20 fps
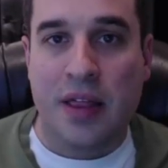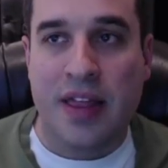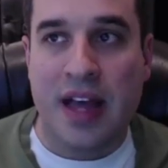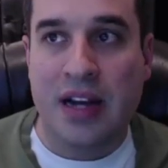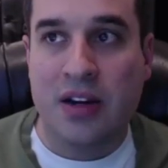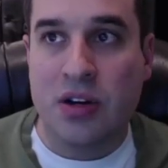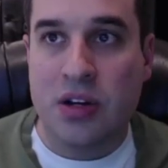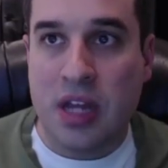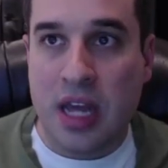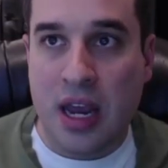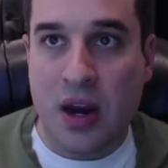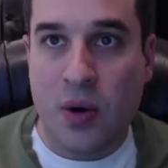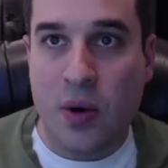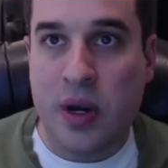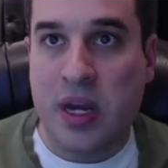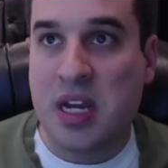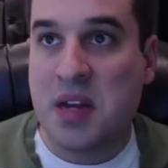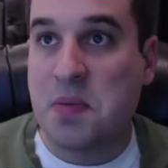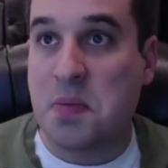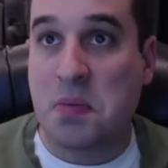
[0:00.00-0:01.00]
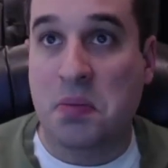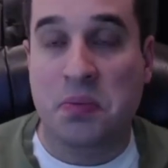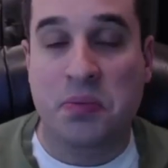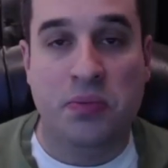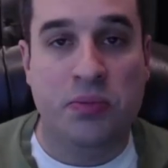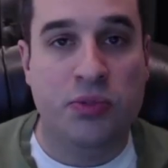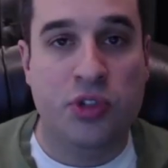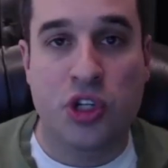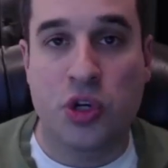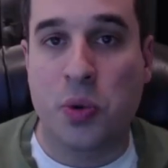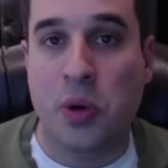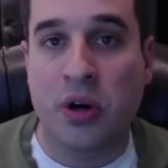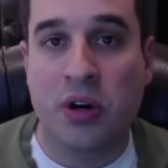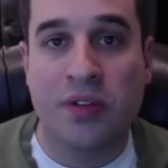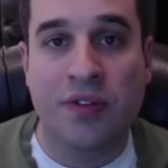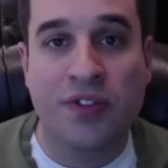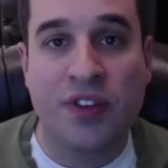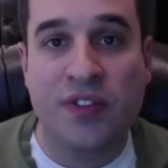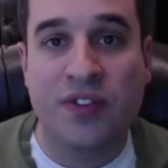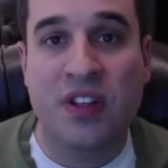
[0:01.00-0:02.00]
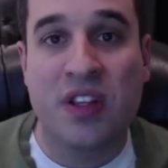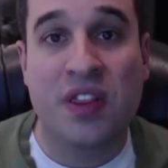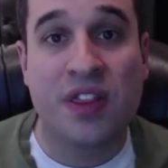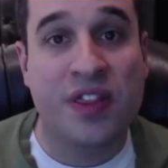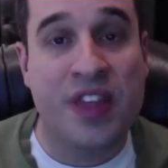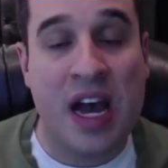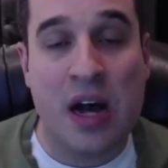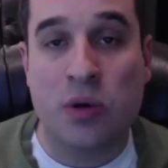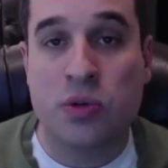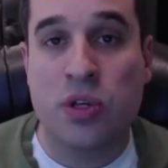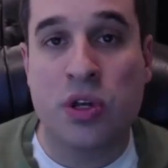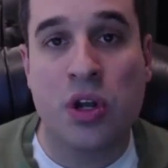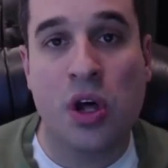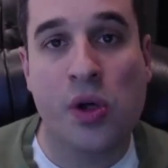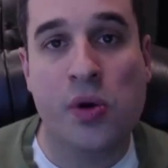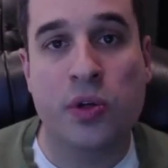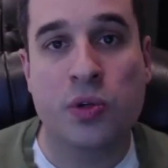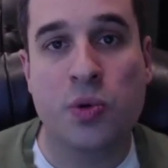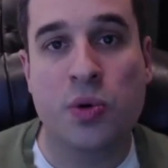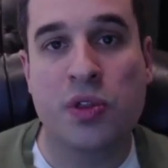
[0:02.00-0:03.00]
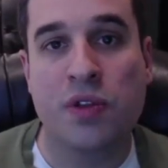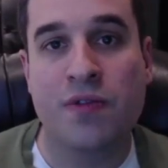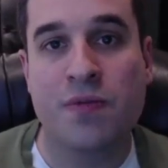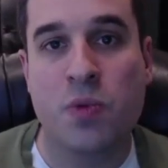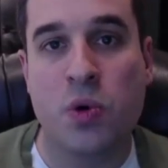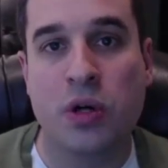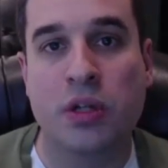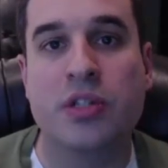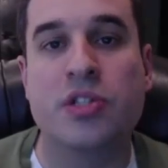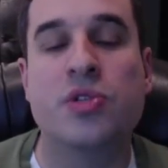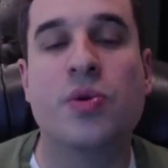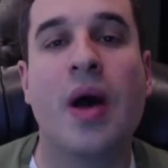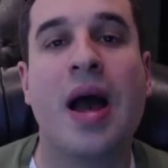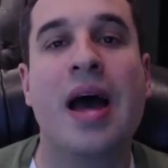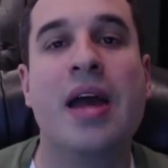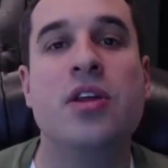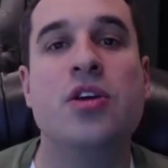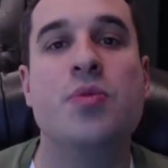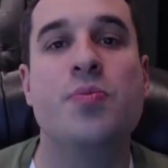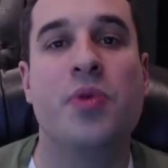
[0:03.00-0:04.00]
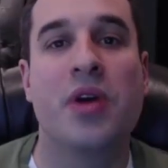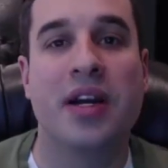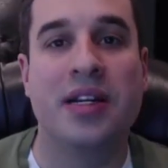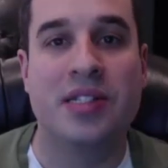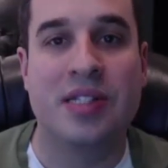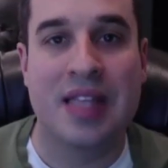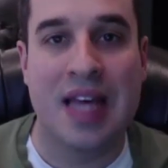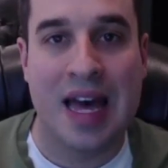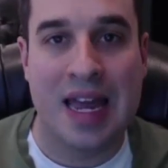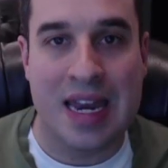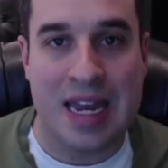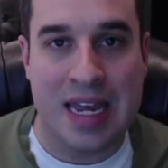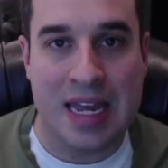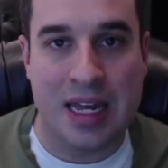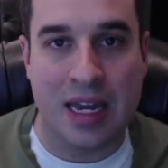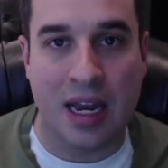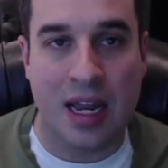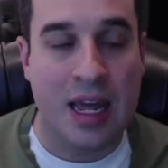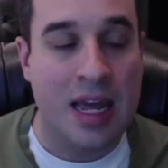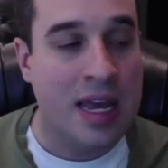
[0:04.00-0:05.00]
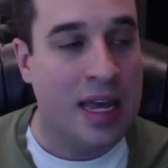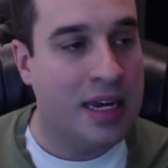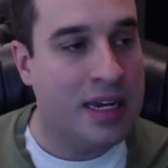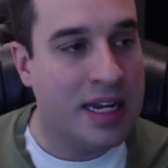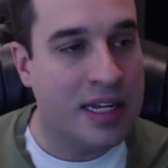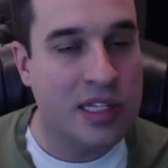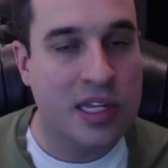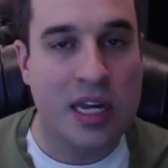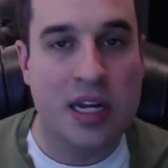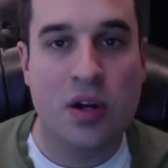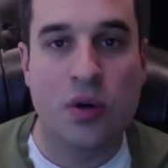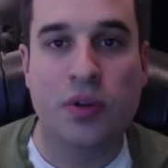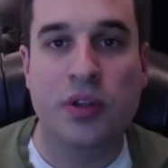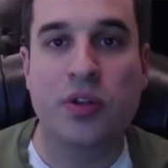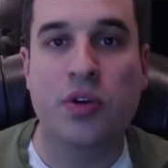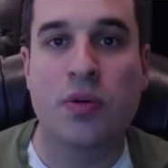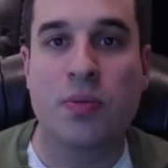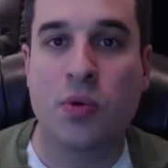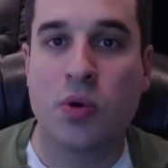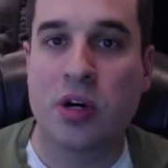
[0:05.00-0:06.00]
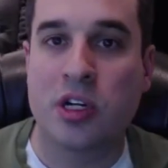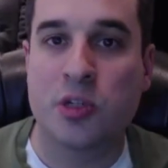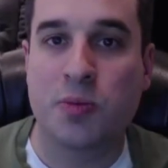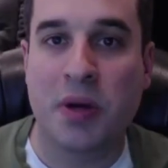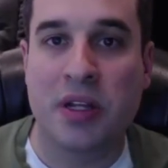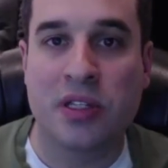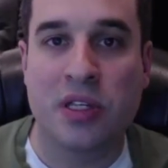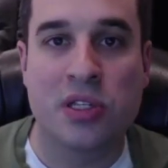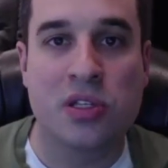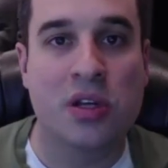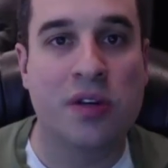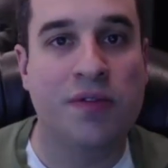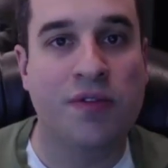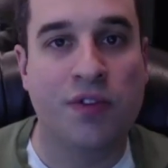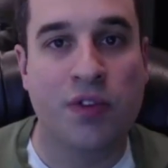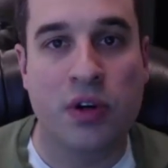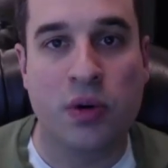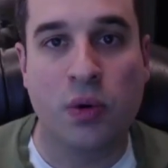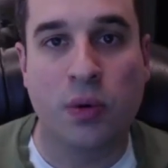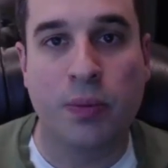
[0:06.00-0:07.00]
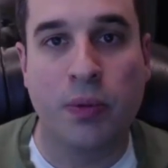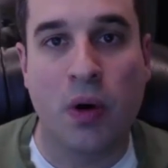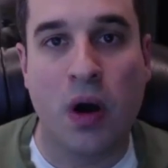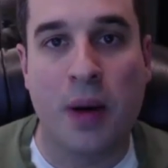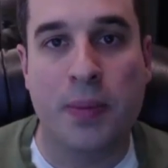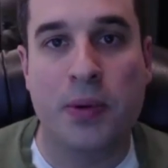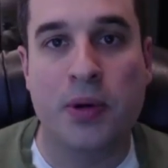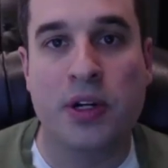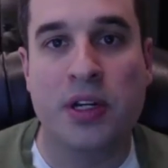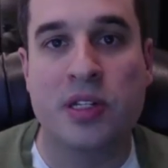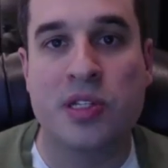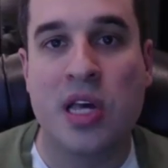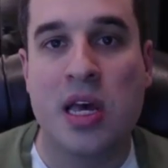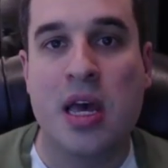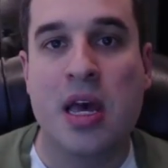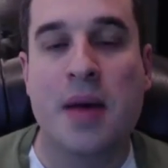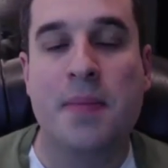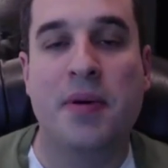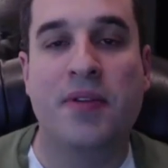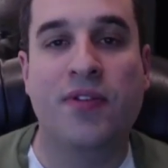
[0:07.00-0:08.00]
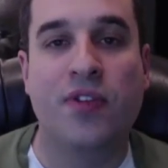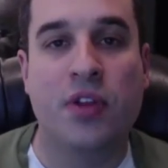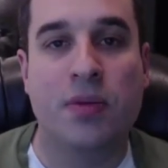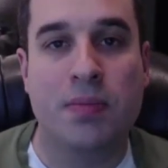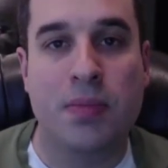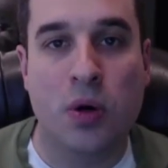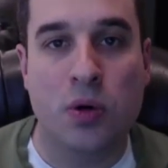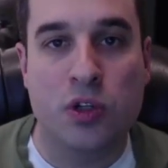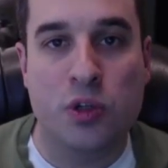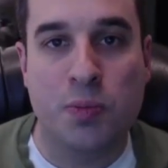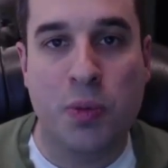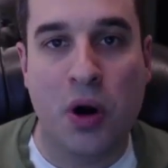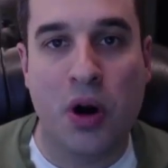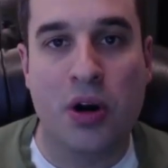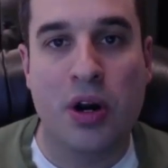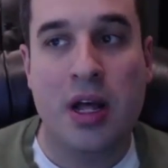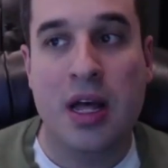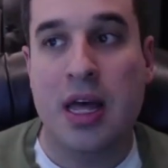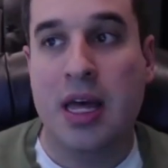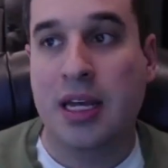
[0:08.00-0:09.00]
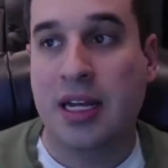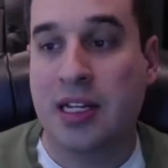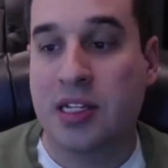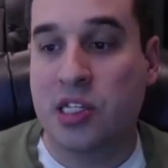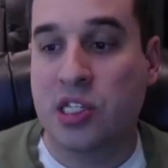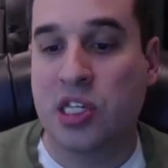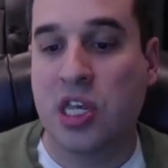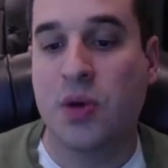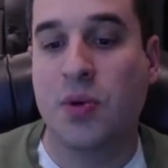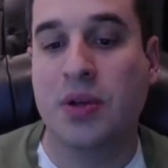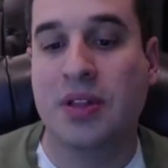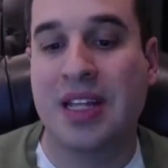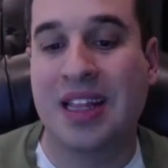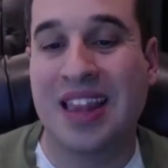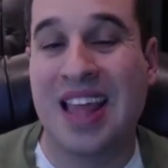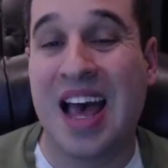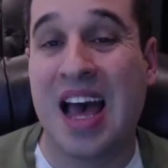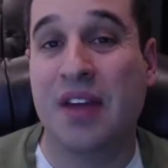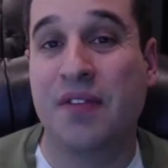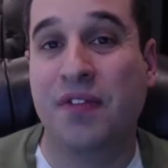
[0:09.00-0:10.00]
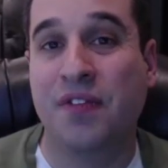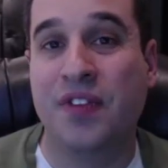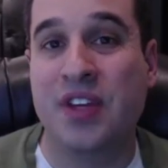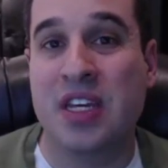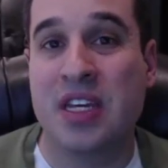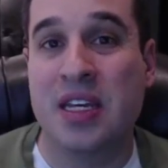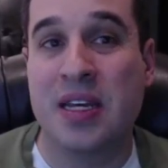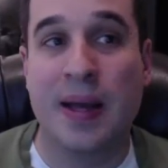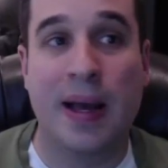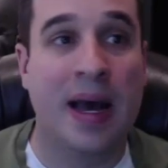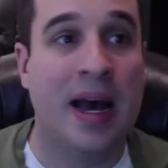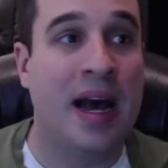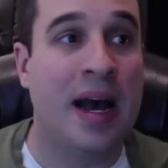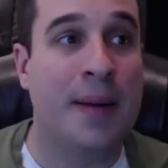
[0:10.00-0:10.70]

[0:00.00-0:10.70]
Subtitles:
that could carry $250,000 worth of mortgage. So how do you price that in? And yes, I know that there are more expenses on freehold properties, but for the most part, considering that fee,